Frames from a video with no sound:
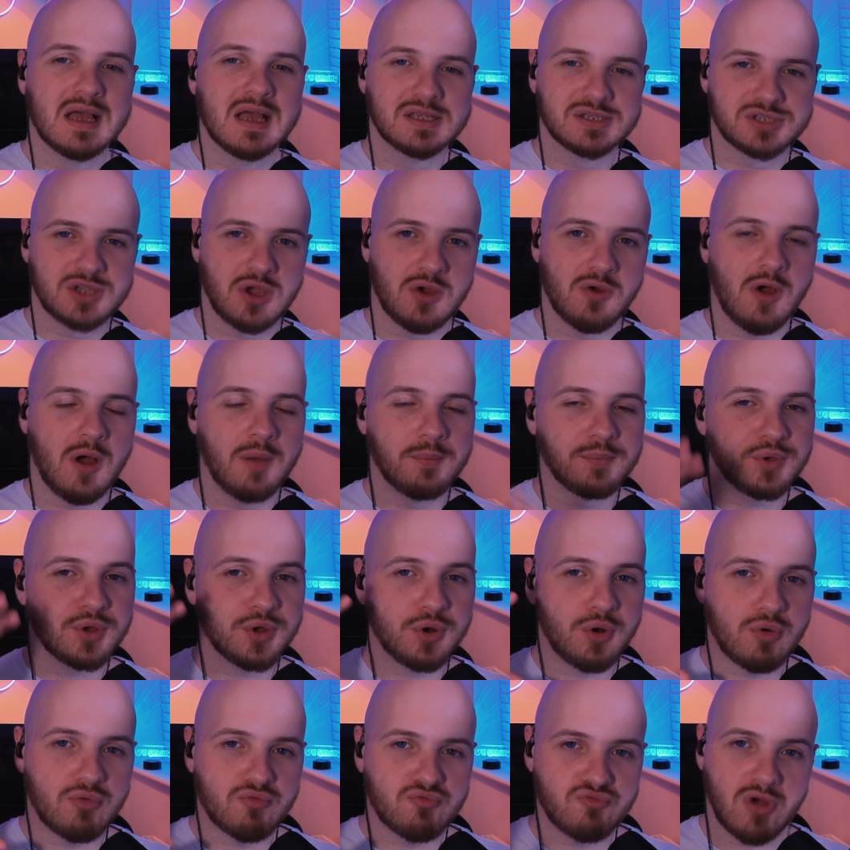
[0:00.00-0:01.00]
So I'm
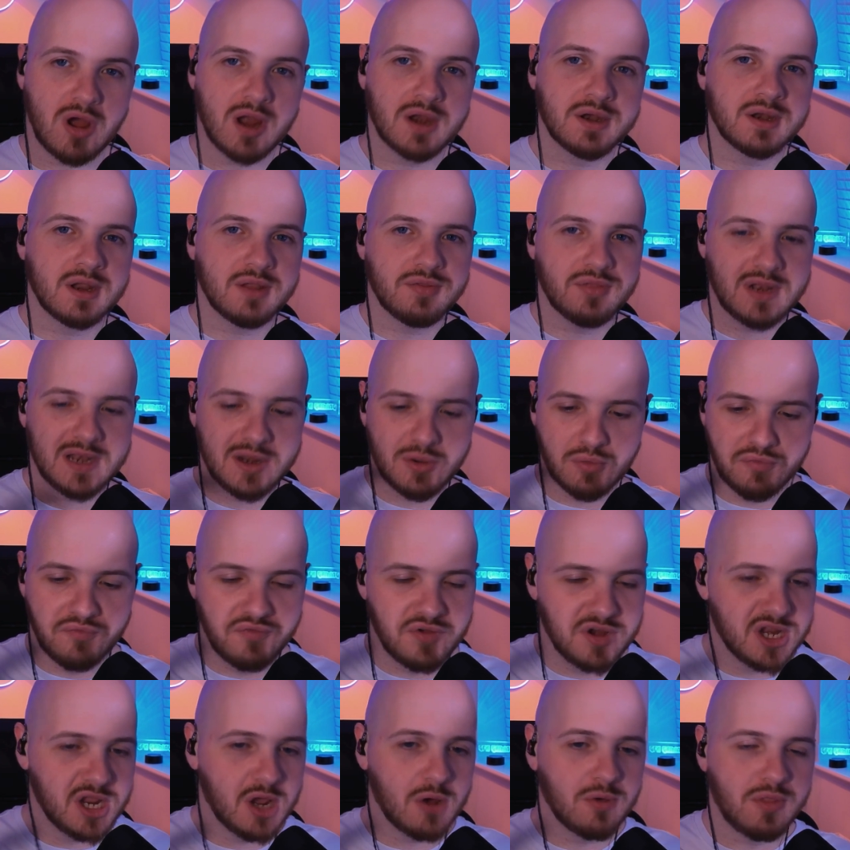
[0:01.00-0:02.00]
going to run the little
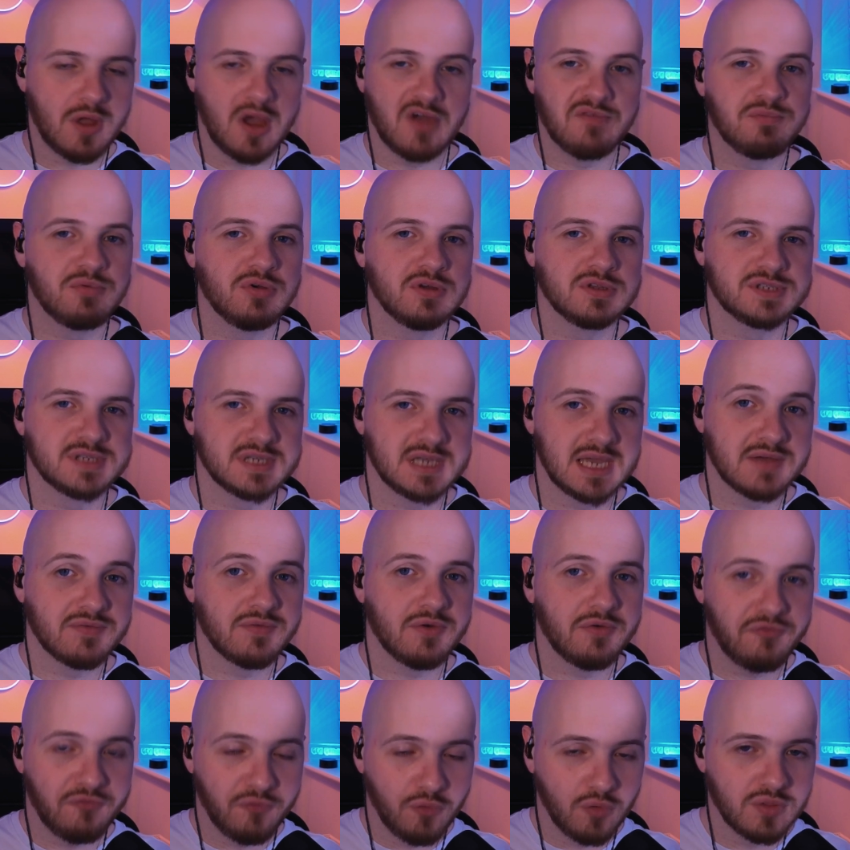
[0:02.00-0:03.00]
video that I've put
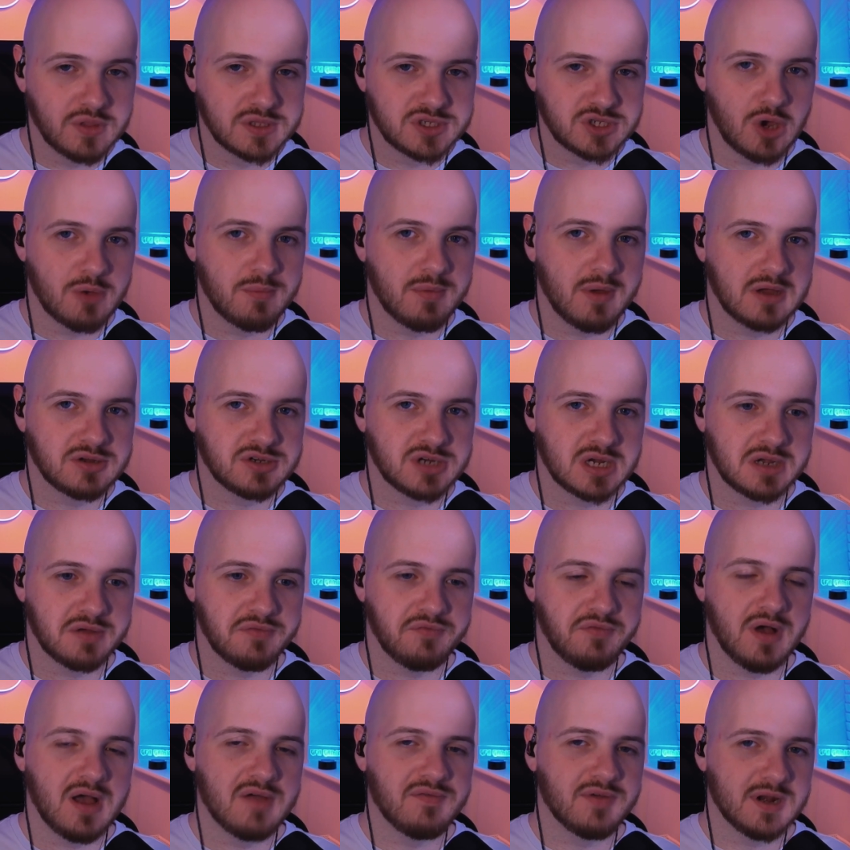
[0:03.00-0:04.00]
together for the Tobii
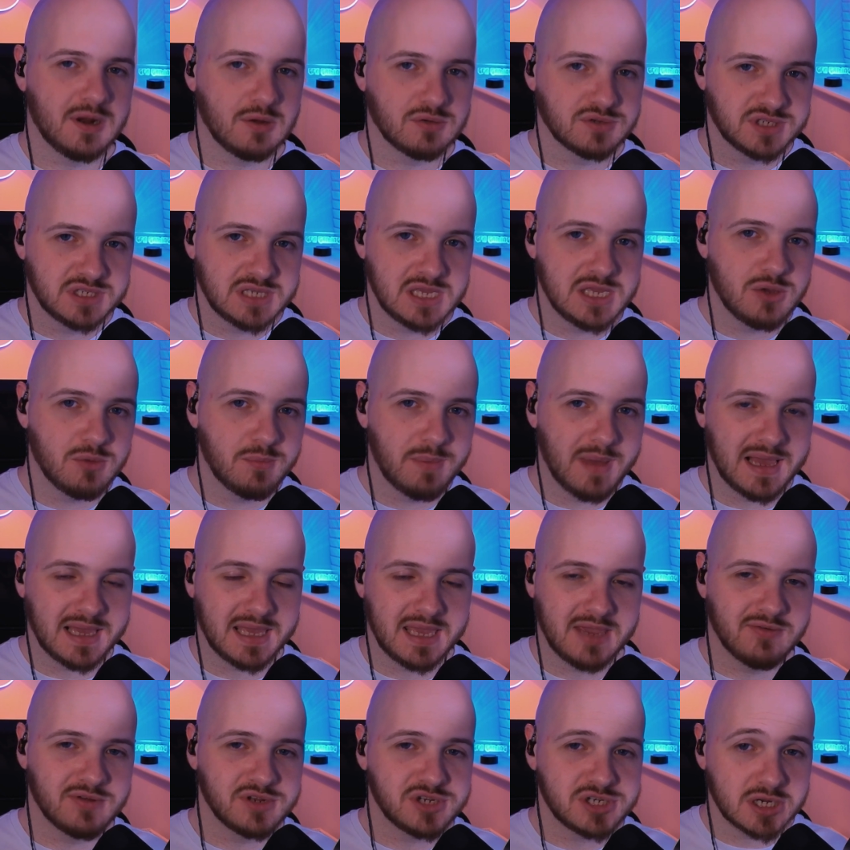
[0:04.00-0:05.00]
Eyetracker 5, and I'll see you back
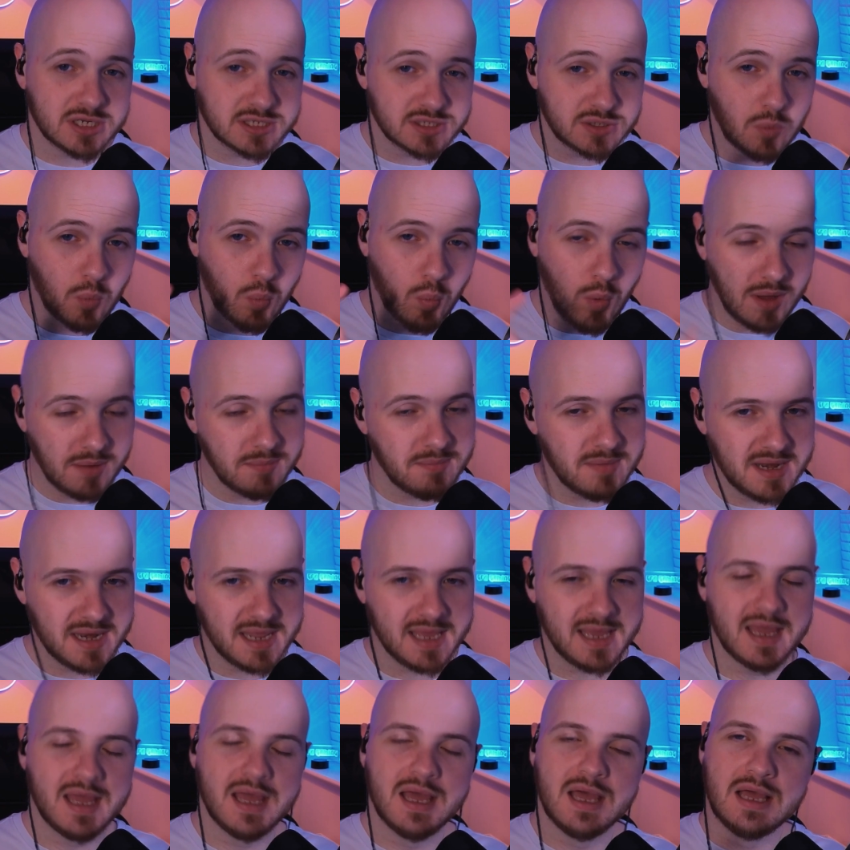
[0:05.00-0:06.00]
here in just 1
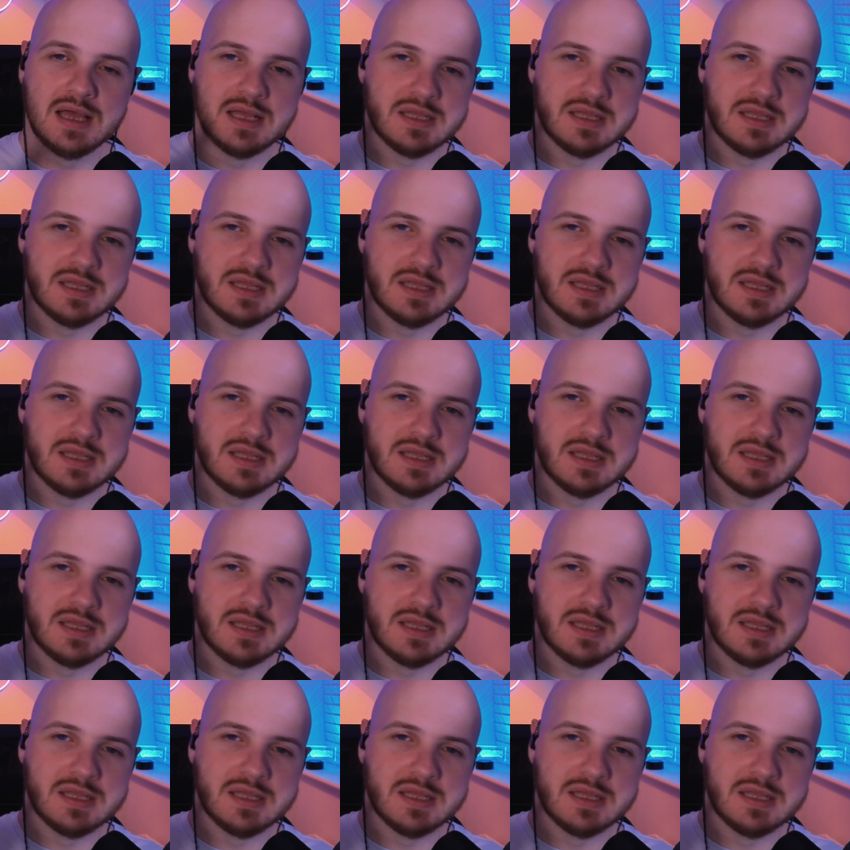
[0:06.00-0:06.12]
minute